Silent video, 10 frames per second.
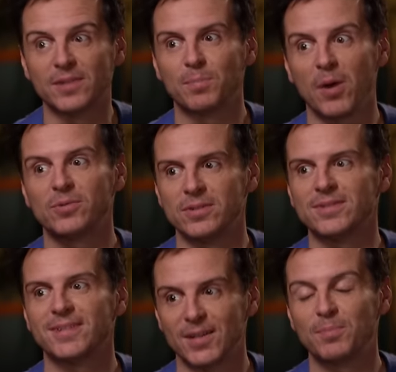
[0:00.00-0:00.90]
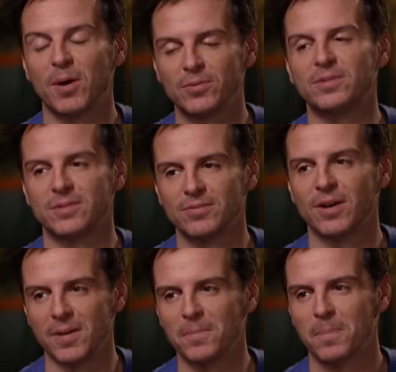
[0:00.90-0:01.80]
which is a very powerful thing. It's potent.
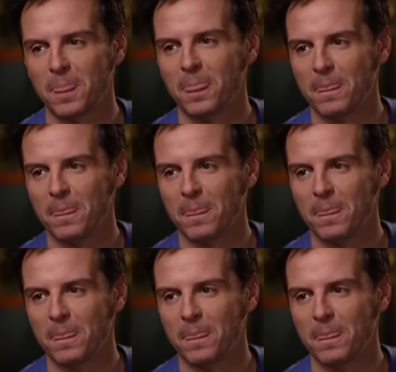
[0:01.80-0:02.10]
Right. Yeah.